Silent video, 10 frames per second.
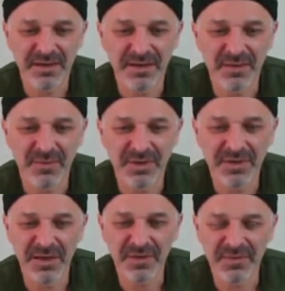One
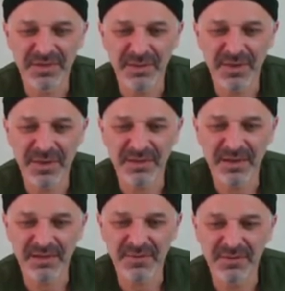dog was up
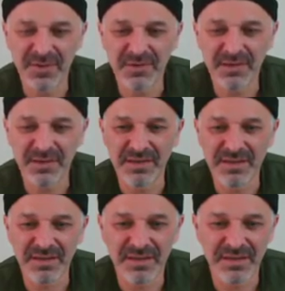on the road here.